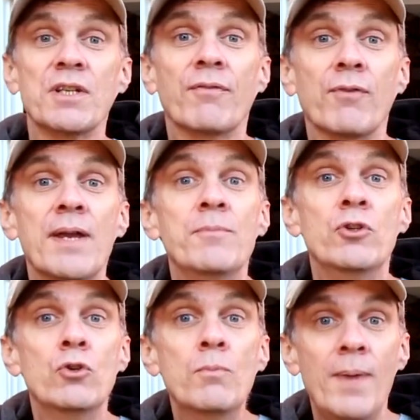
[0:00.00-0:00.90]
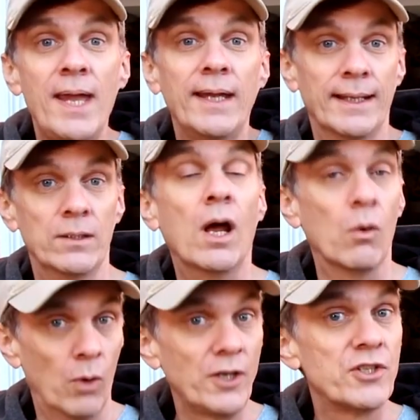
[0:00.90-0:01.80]
in a frame you made and
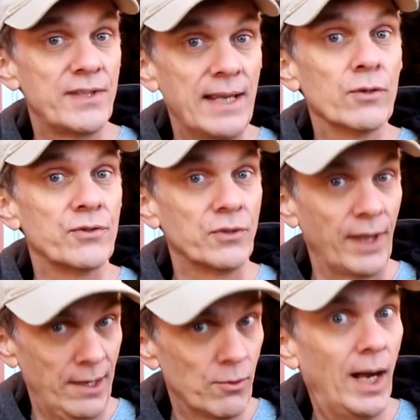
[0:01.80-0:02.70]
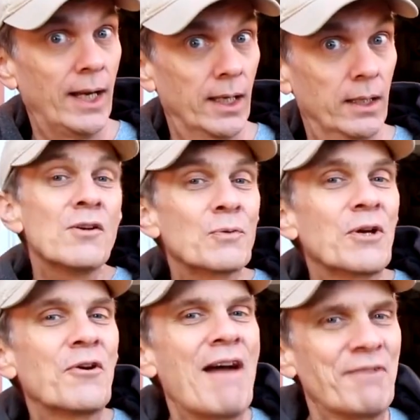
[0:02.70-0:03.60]
watch sales skyrocket. Here's
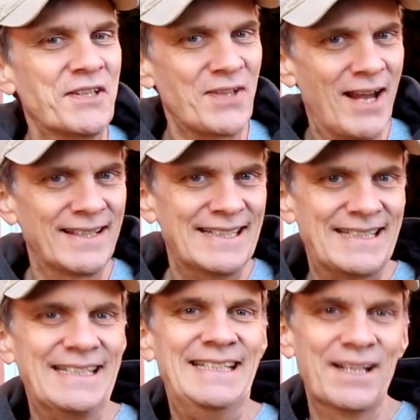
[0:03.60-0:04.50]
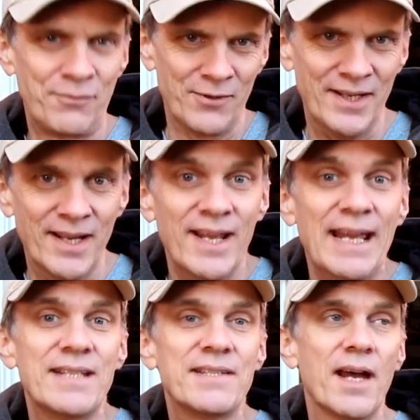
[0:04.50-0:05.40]
where Graphic Stock is different.
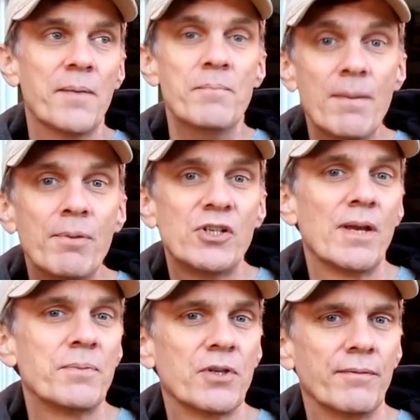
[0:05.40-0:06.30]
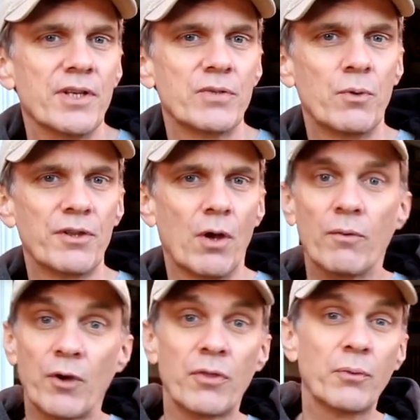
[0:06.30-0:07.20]
It's a membership service with
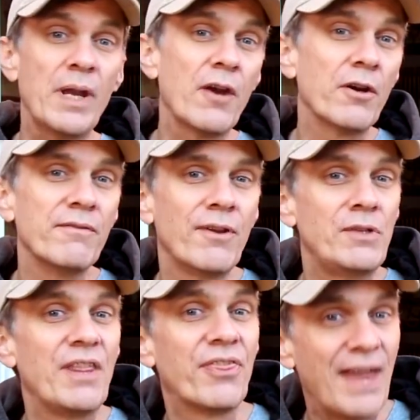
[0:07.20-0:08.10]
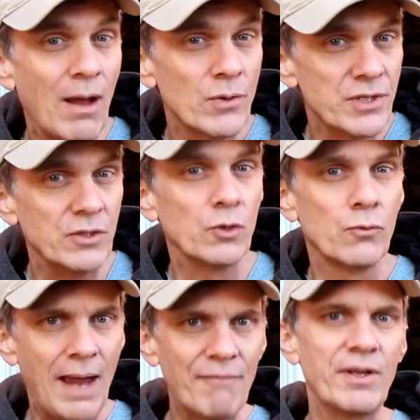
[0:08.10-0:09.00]
over 350,000
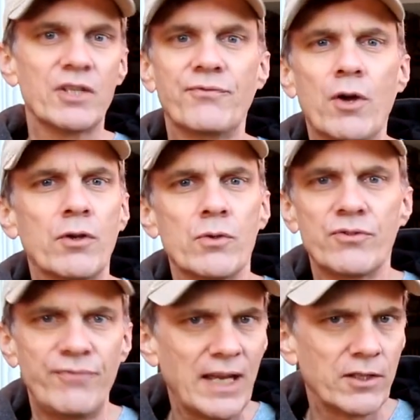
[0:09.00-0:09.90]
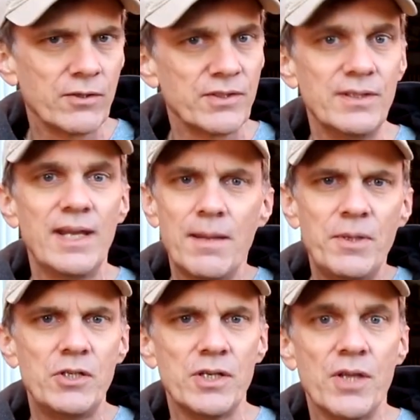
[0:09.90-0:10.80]
graphics, photos, vectors, and
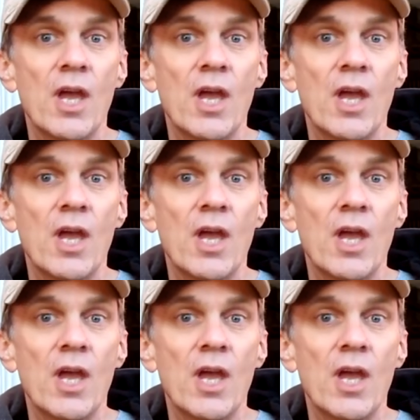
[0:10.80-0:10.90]
images.